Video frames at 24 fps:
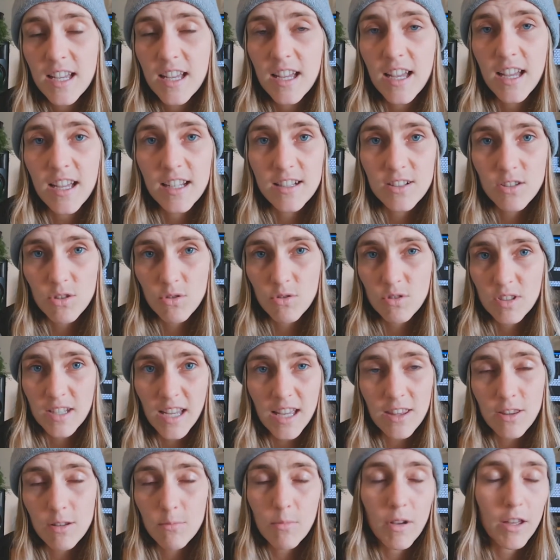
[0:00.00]
and
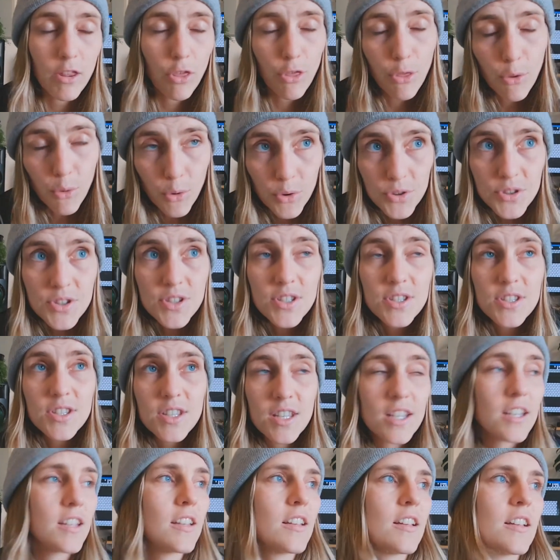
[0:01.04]
gather my thoughts,
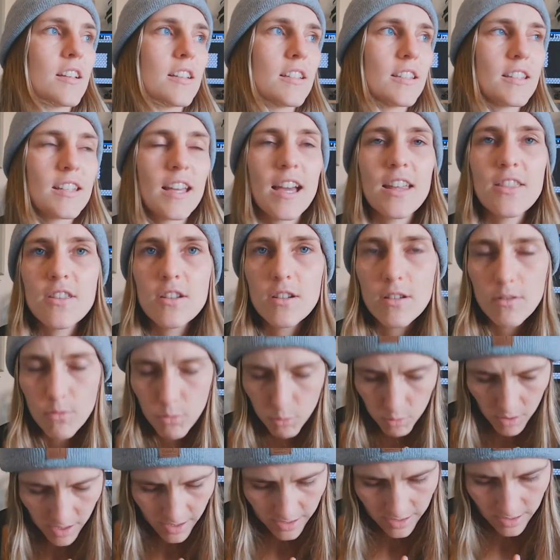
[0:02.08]
gather
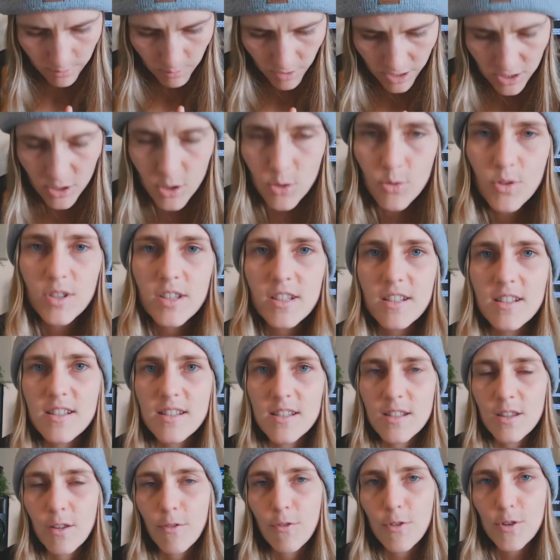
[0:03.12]
why am I doing
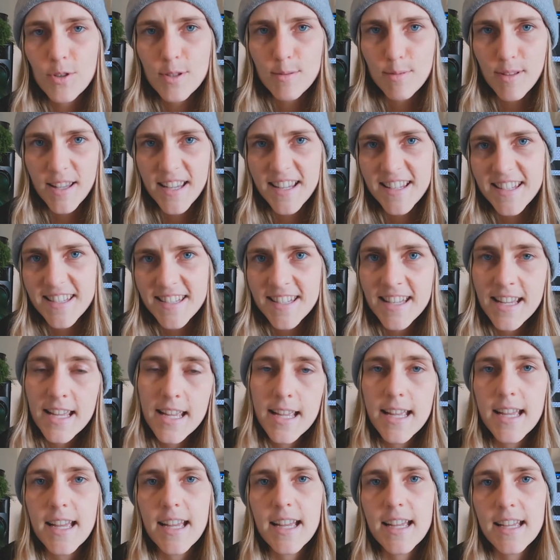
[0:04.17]
this in the first place,
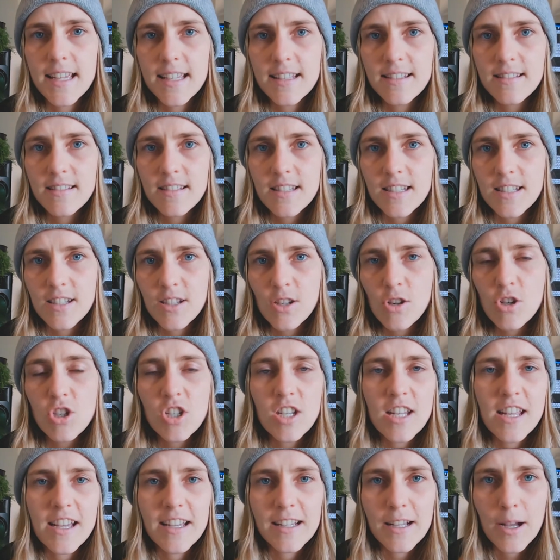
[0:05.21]
and
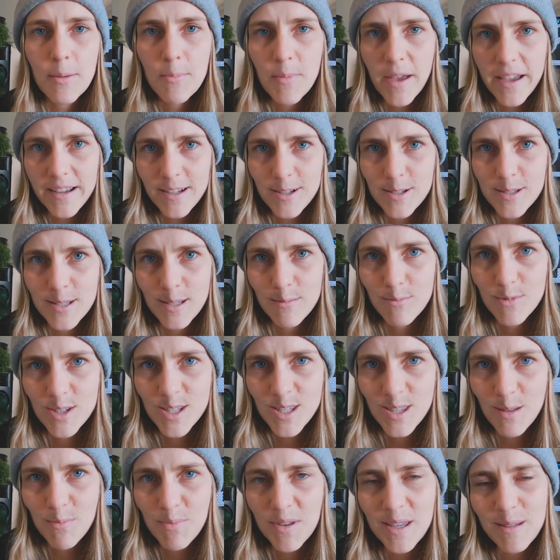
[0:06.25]
usually I come back because I miss
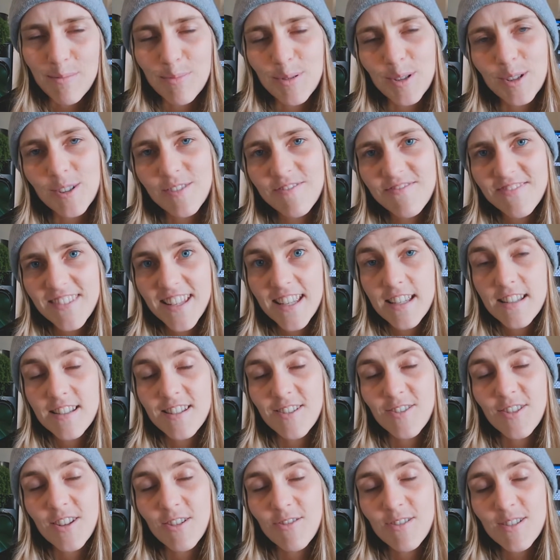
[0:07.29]
the people.
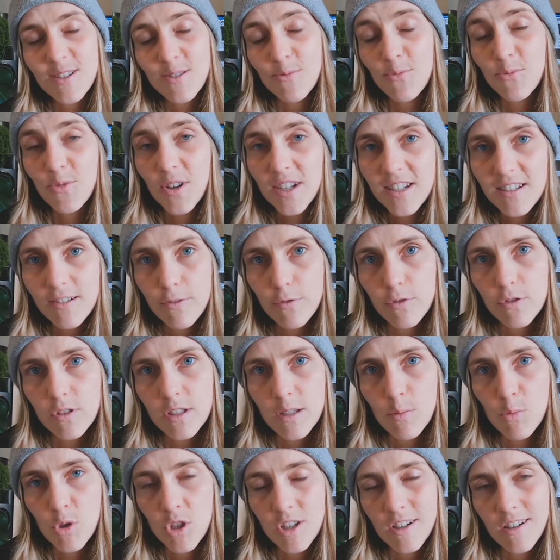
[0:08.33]
So there is a wonderful
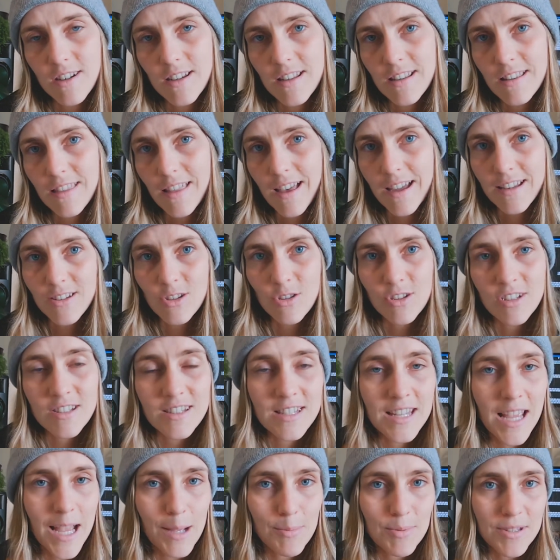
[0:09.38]
community that you can
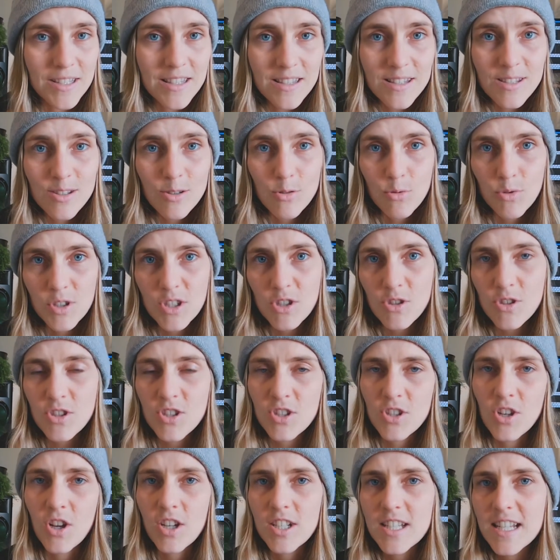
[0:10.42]
tap into when you
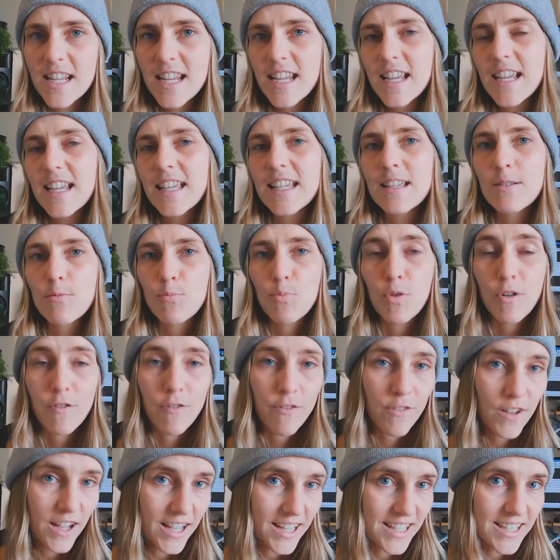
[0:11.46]
start
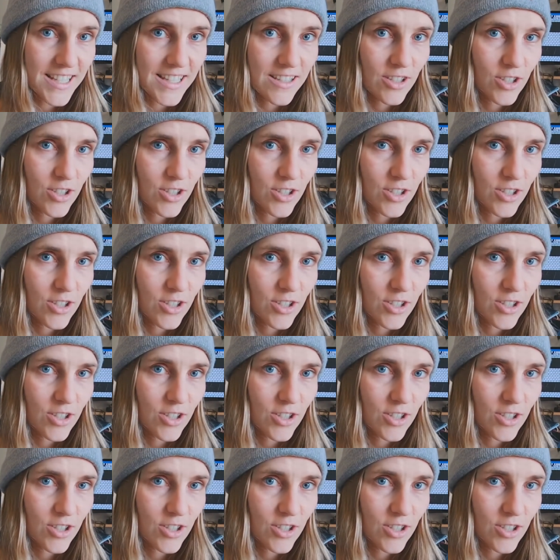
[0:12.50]
providing